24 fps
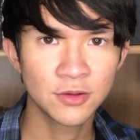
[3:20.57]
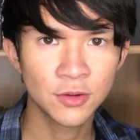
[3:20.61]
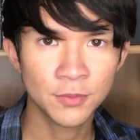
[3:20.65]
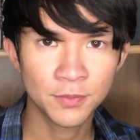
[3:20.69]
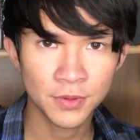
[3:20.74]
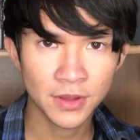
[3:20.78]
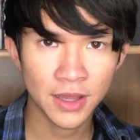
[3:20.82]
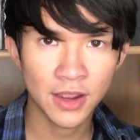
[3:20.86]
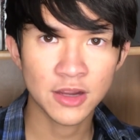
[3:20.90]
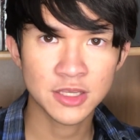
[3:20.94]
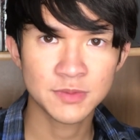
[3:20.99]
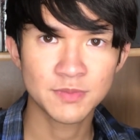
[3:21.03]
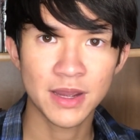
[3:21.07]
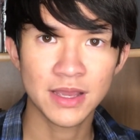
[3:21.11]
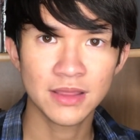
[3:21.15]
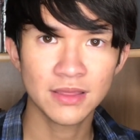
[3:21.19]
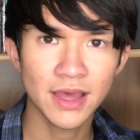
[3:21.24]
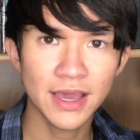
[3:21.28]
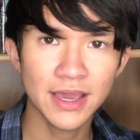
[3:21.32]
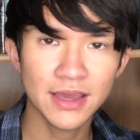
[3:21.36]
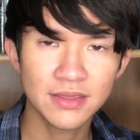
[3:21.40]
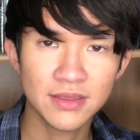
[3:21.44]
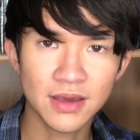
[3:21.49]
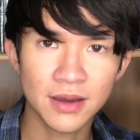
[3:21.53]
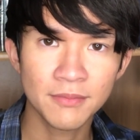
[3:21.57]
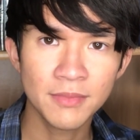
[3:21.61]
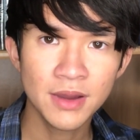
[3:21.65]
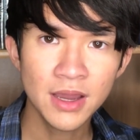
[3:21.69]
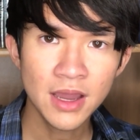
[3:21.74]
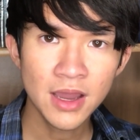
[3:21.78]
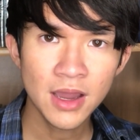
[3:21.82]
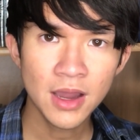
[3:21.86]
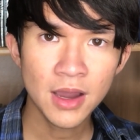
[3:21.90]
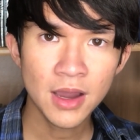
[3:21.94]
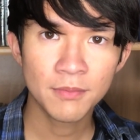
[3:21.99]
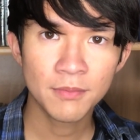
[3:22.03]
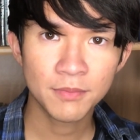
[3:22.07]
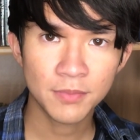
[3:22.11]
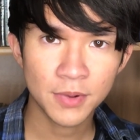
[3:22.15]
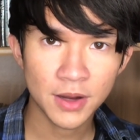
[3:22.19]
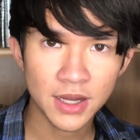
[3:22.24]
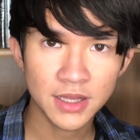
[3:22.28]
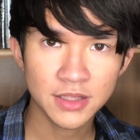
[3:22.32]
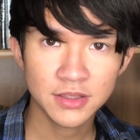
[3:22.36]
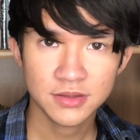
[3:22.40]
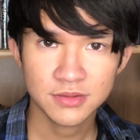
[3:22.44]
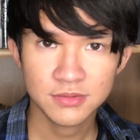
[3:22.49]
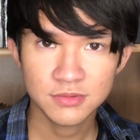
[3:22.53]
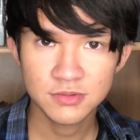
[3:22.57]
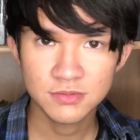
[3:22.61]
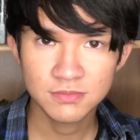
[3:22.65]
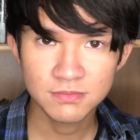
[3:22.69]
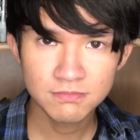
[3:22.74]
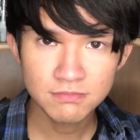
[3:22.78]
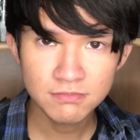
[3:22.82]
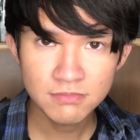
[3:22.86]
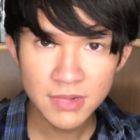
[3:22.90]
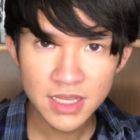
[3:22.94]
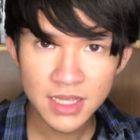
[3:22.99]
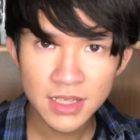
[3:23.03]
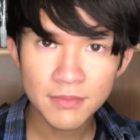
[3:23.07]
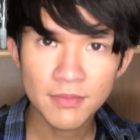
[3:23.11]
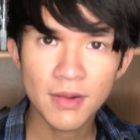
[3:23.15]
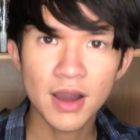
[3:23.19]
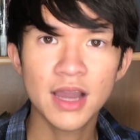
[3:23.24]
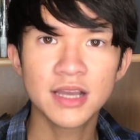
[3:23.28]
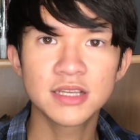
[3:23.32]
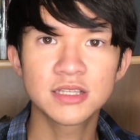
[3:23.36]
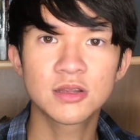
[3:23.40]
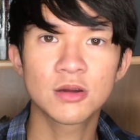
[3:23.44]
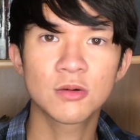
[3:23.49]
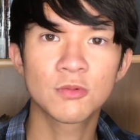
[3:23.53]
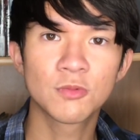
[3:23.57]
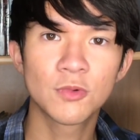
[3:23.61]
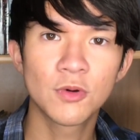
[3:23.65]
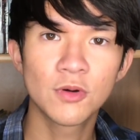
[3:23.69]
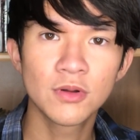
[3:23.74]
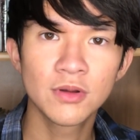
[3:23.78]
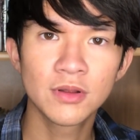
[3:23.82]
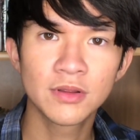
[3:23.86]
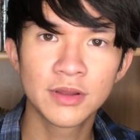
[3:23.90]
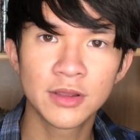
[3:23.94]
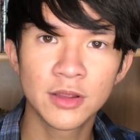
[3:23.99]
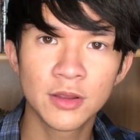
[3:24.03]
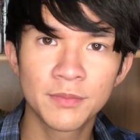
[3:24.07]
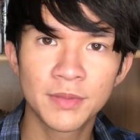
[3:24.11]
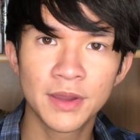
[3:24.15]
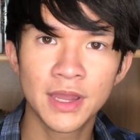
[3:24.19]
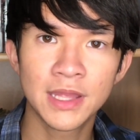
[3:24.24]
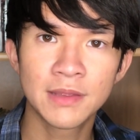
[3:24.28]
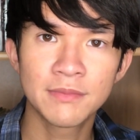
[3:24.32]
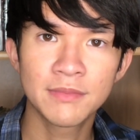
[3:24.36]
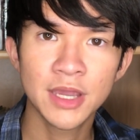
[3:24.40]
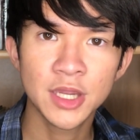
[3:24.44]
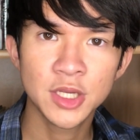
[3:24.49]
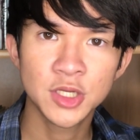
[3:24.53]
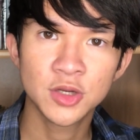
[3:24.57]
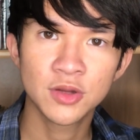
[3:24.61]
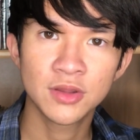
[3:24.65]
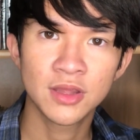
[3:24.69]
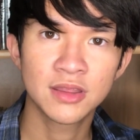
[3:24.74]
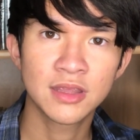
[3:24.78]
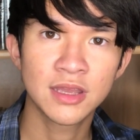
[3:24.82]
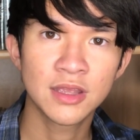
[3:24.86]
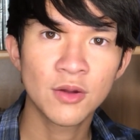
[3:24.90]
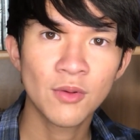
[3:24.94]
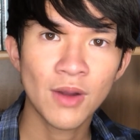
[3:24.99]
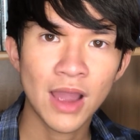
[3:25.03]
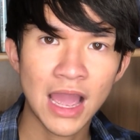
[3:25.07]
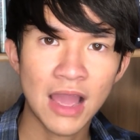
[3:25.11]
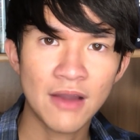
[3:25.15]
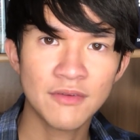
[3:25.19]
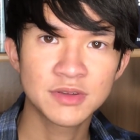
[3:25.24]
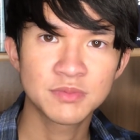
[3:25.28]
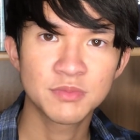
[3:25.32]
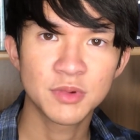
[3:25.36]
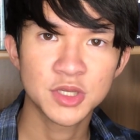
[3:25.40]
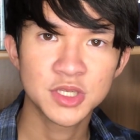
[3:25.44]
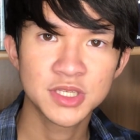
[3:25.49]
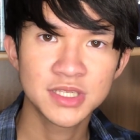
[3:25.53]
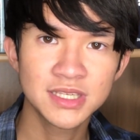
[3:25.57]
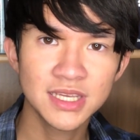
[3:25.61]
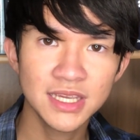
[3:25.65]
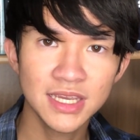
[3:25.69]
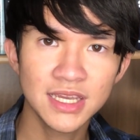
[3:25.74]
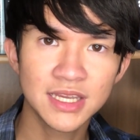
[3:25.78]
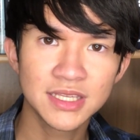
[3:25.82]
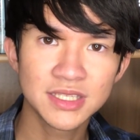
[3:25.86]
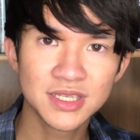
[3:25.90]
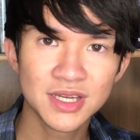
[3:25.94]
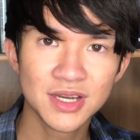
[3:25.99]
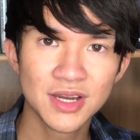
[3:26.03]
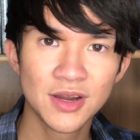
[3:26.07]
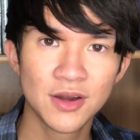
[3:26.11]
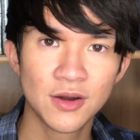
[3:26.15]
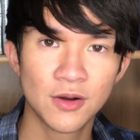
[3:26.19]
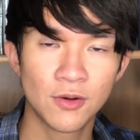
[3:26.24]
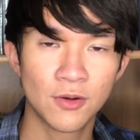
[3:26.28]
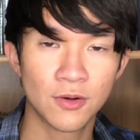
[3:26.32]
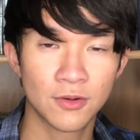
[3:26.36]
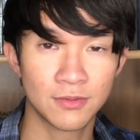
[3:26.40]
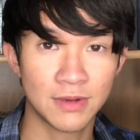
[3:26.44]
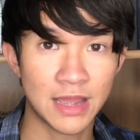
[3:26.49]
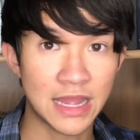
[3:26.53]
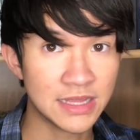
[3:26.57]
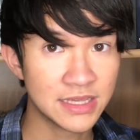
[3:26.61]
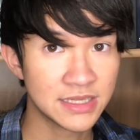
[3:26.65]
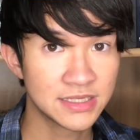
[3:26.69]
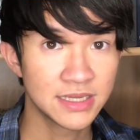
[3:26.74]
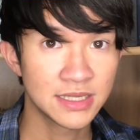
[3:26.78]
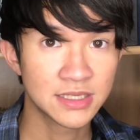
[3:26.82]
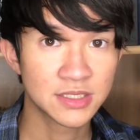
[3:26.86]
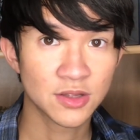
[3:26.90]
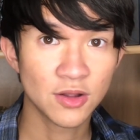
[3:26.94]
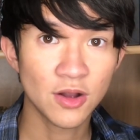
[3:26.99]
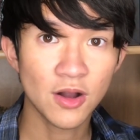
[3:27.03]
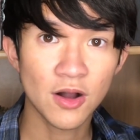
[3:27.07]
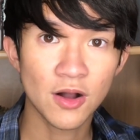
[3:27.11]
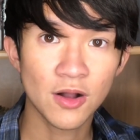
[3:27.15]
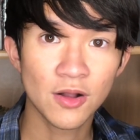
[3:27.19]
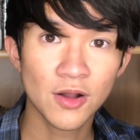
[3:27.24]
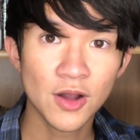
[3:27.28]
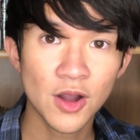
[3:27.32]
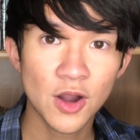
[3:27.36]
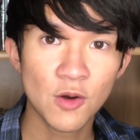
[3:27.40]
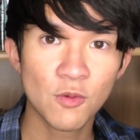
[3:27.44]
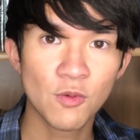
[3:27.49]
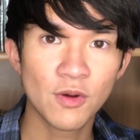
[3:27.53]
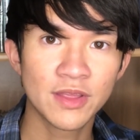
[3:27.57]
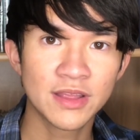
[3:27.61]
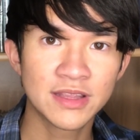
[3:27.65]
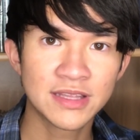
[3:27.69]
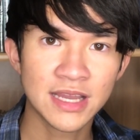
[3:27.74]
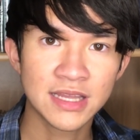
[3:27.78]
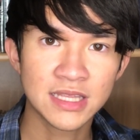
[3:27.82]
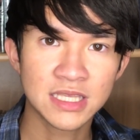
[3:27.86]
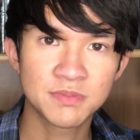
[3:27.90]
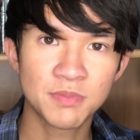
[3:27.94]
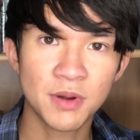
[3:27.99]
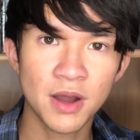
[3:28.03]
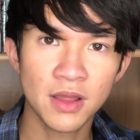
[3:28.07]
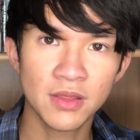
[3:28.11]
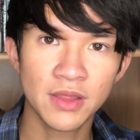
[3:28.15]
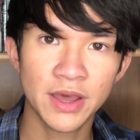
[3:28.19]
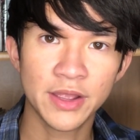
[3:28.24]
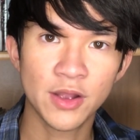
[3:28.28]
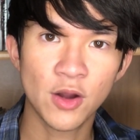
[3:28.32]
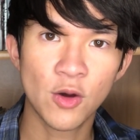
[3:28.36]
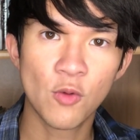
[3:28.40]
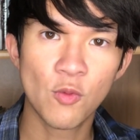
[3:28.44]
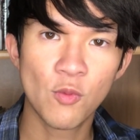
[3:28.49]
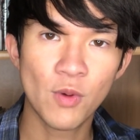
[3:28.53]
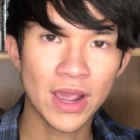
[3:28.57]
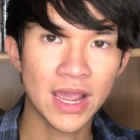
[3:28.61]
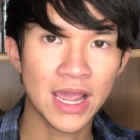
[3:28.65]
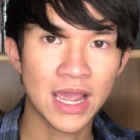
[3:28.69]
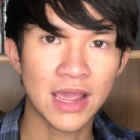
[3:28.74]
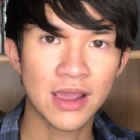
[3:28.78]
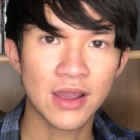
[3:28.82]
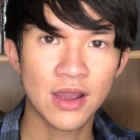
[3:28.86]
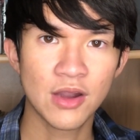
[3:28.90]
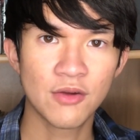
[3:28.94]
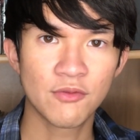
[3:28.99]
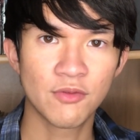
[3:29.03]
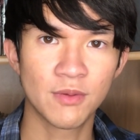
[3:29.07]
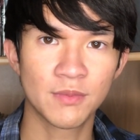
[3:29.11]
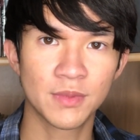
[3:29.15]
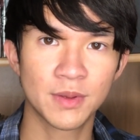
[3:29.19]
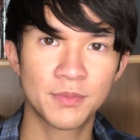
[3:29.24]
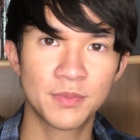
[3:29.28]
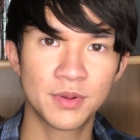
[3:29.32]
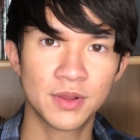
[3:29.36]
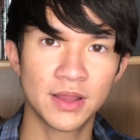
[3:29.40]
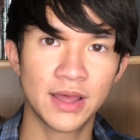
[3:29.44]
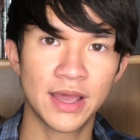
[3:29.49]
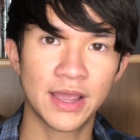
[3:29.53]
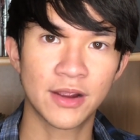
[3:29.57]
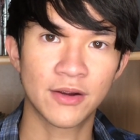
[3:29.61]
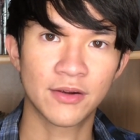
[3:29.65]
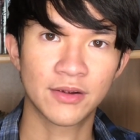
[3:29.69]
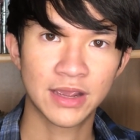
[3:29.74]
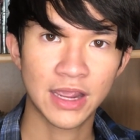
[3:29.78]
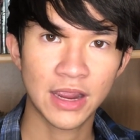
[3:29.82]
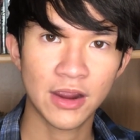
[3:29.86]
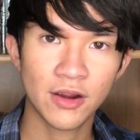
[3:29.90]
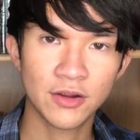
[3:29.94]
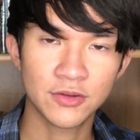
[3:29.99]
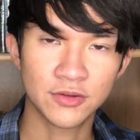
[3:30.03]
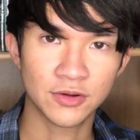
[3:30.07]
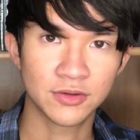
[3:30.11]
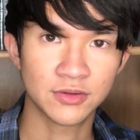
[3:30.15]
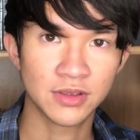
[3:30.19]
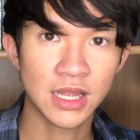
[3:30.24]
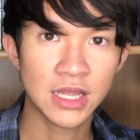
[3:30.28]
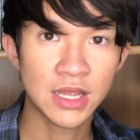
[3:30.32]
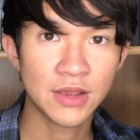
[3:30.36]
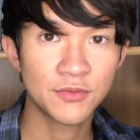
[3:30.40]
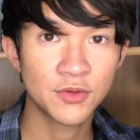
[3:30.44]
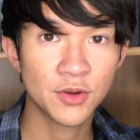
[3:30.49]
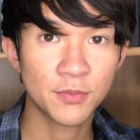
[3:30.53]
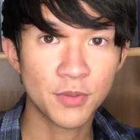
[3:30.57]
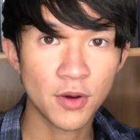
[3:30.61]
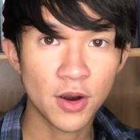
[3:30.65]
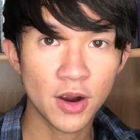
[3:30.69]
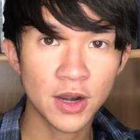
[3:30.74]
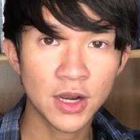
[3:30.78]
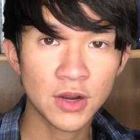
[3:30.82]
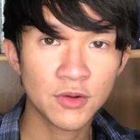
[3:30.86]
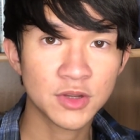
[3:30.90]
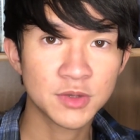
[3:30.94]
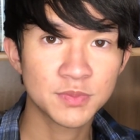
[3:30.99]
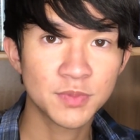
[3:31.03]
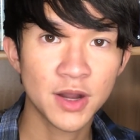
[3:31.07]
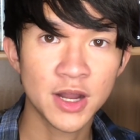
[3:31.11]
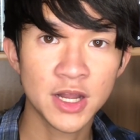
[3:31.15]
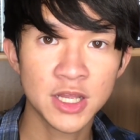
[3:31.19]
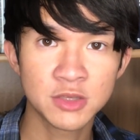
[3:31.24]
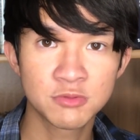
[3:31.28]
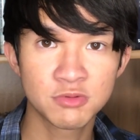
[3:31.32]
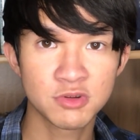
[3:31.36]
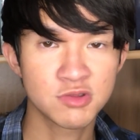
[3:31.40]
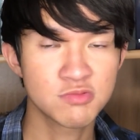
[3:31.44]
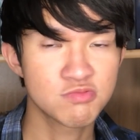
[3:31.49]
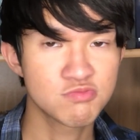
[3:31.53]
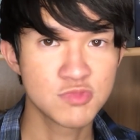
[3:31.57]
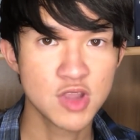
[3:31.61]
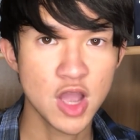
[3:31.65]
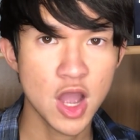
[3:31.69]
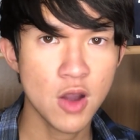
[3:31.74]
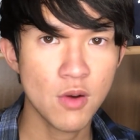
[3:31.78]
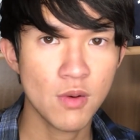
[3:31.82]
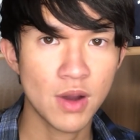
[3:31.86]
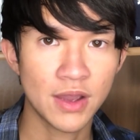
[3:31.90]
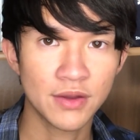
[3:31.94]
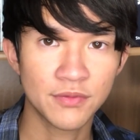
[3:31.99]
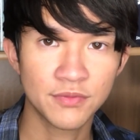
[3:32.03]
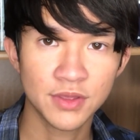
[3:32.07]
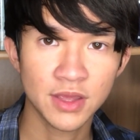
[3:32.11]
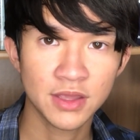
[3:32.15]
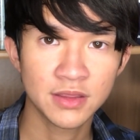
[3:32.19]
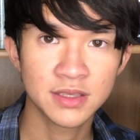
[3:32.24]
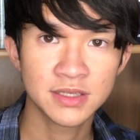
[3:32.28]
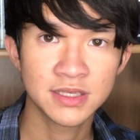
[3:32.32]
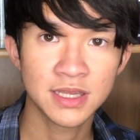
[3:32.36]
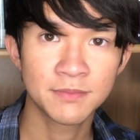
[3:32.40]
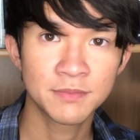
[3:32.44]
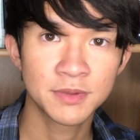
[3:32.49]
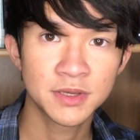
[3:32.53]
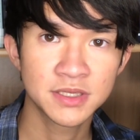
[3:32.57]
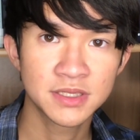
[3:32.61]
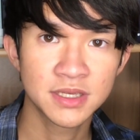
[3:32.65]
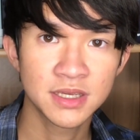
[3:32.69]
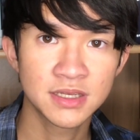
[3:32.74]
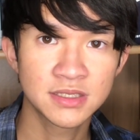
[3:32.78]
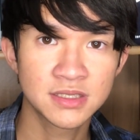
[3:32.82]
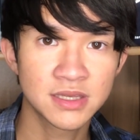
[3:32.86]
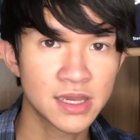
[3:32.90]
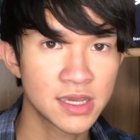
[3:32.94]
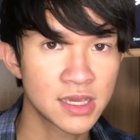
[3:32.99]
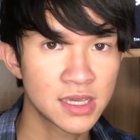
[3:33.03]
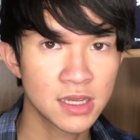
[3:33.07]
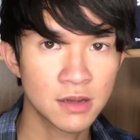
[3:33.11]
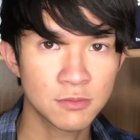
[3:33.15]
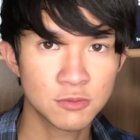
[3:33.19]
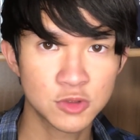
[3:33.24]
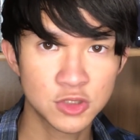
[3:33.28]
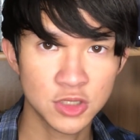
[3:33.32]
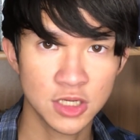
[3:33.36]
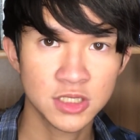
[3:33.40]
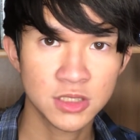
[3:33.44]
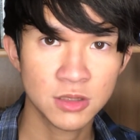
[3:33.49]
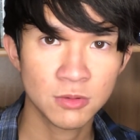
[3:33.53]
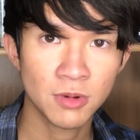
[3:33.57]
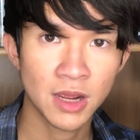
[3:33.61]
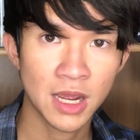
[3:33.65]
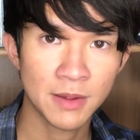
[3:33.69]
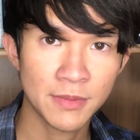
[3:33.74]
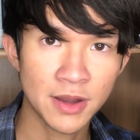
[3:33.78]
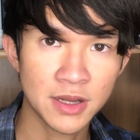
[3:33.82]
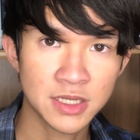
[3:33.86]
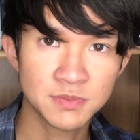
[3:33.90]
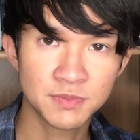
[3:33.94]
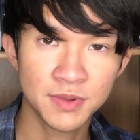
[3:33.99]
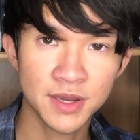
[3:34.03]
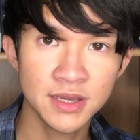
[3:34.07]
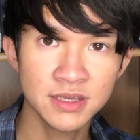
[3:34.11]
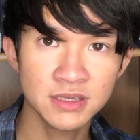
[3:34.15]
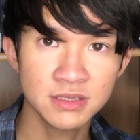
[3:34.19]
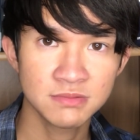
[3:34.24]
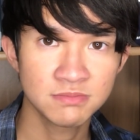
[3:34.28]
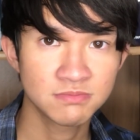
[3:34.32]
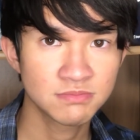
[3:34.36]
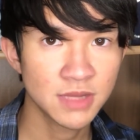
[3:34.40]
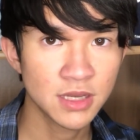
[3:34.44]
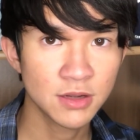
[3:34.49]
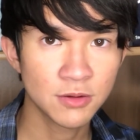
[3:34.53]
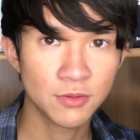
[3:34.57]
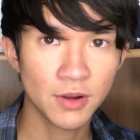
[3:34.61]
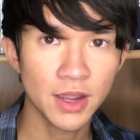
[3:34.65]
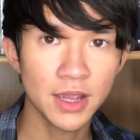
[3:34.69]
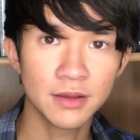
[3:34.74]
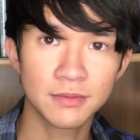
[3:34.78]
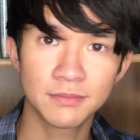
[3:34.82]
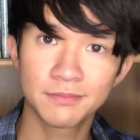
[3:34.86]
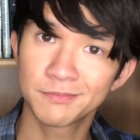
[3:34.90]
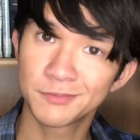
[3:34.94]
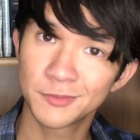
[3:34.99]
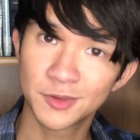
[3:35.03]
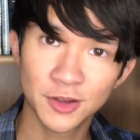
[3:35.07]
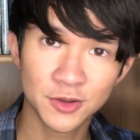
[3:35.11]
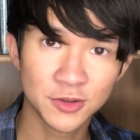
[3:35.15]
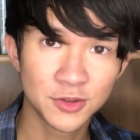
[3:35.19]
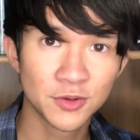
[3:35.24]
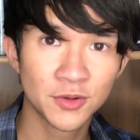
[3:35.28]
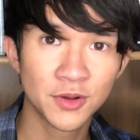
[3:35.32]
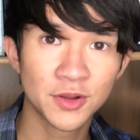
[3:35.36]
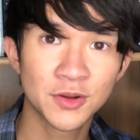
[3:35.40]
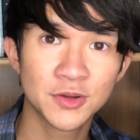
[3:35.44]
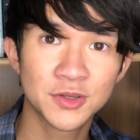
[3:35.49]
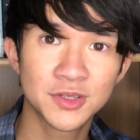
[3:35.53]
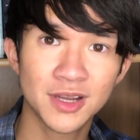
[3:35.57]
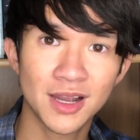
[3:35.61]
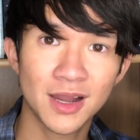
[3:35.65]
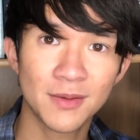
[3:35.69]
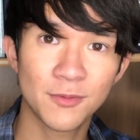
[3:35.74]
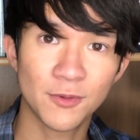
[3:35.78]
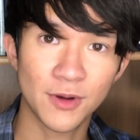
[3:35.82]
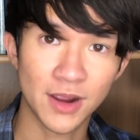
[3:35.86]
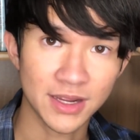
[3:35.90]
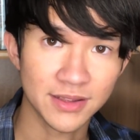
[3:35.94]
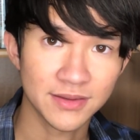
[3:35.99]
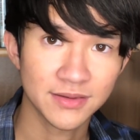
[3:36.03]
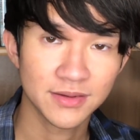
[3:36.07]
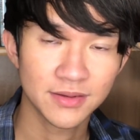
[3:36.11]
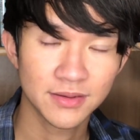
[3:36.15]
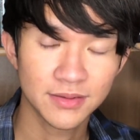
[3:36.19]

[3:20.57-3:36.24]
Your players might like them, but minimize their role a little bit and make sure that they don't have as much scenes, or any scenes at all, where they take the spotlight away from the player characters. And if your party responds with, no, I think this NPC is taking up just the right amount of space, then great, you're doing your job right.